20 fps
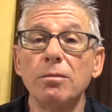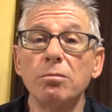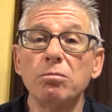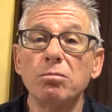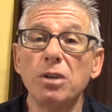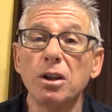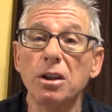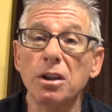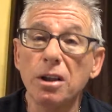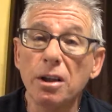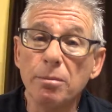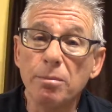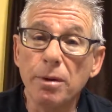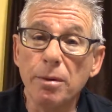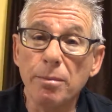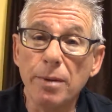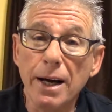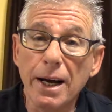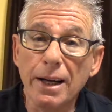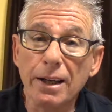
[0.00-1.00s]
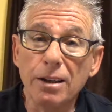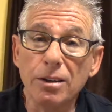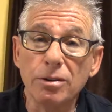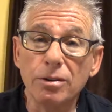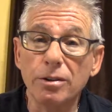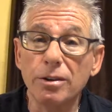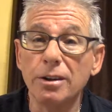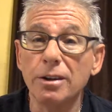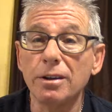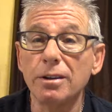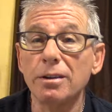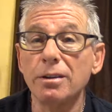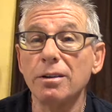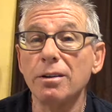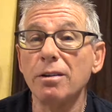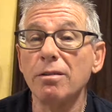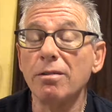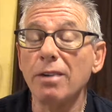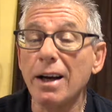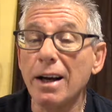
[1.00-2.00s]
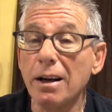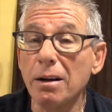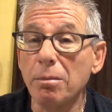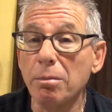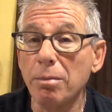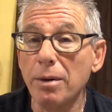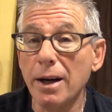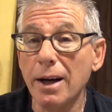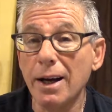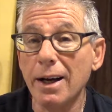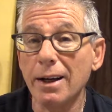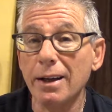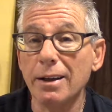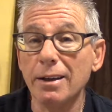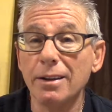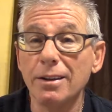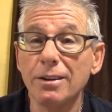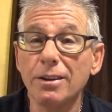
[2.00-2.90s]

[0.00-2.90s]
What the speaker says: the Clipper magazine, the Valpak,